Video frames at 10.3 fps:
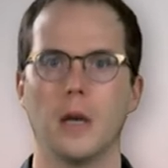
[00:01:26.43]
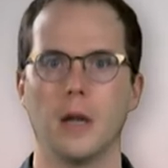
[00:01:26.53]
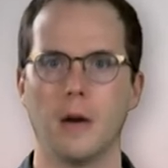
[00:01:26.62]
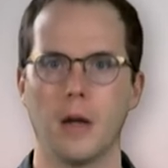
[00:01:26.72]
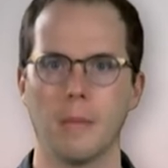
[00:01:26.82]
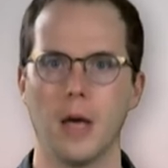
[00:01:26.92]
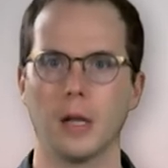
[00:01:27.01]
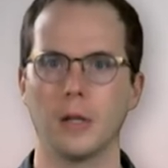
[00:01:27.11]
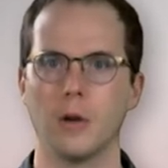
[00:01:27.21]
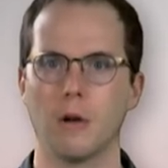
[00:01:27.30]
and
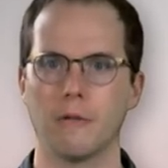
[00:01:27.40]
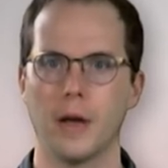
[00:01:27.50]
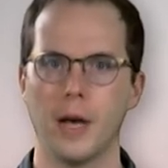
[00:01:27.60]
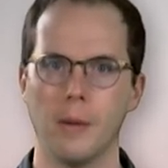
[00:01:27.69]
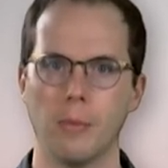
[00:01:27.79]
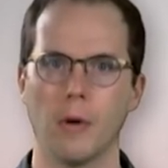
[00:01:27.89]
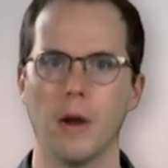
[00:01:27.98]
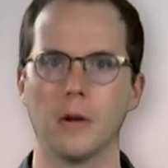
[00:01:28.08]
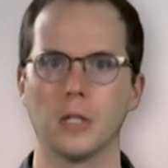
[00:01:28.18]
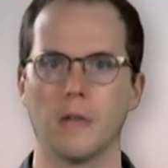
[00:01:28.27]
automatically notify
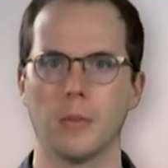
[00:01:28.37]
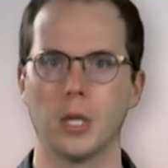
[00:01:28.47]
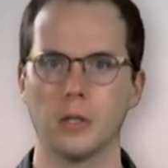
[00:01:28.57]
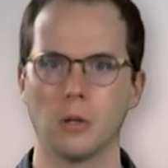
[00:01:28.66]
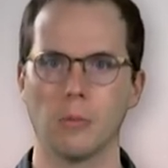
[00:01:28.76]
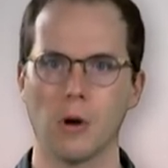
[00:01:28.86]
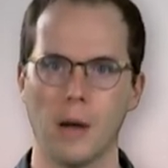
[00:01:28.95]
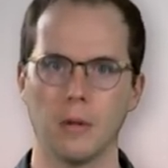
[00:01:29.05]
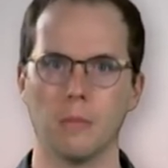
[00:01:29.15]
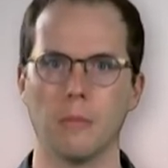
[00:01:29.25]
operators of a potential
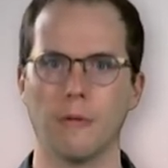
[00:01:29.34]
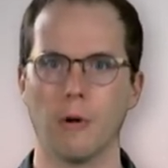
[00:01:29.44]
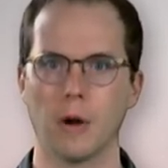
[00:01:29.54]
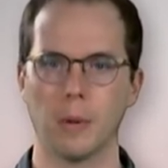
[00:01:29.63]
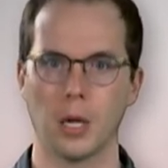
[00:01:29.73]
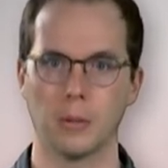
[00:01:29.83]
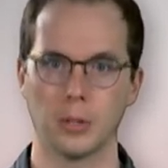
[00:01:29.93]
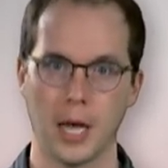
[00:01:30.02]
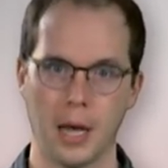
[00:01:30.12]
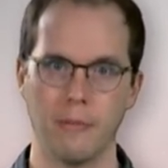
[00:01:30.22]
problem before it
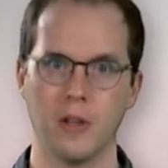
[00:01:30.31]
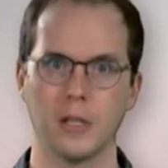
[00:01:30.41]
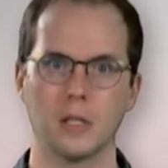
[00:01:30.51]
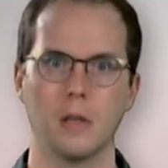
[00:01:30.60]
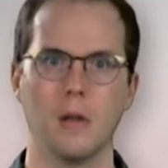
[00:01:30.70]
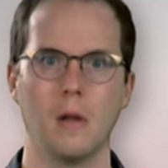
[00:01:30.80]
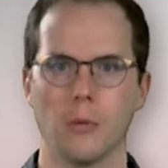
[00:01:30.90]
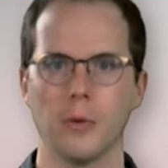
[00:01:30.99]
becomes obvious.